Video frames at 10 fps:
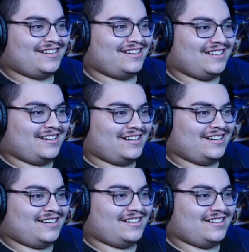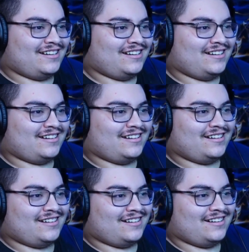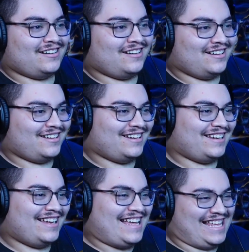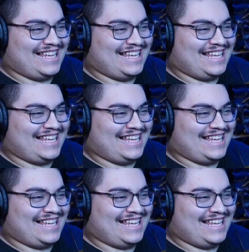[no speech]